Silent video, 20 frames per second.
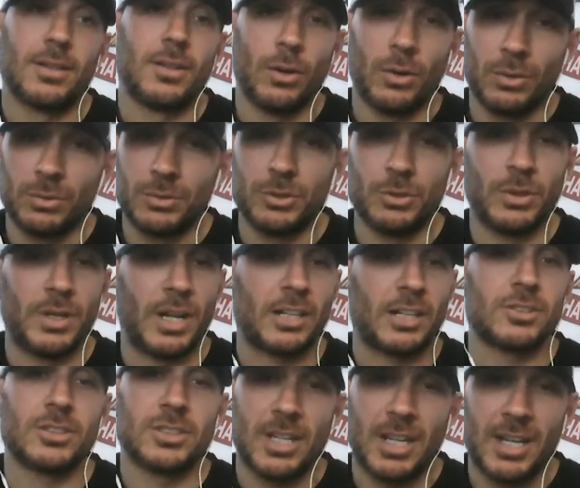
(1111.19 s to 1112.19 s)
go do an
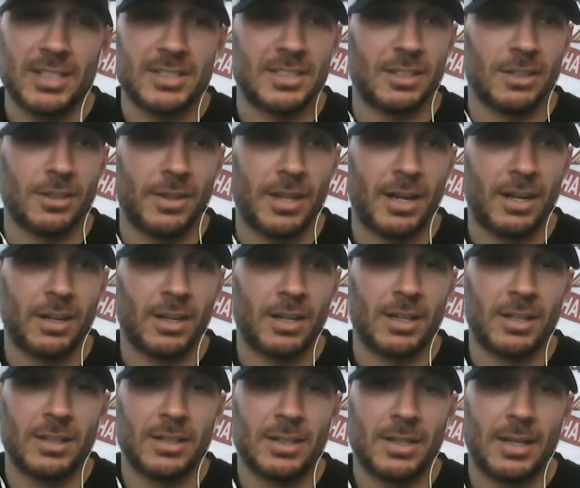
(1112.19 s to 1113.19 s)
exercise here and
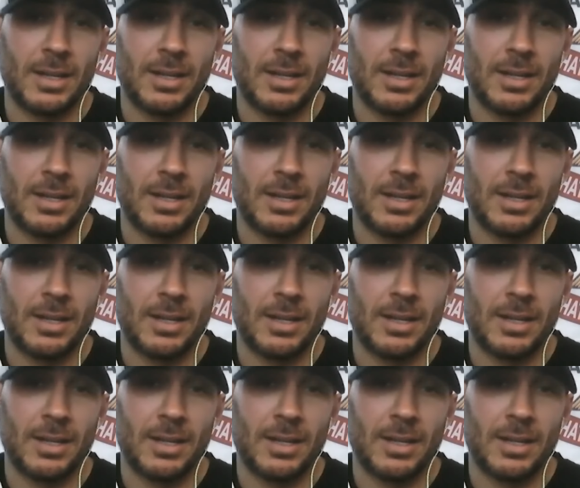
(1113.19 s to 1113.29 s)
there.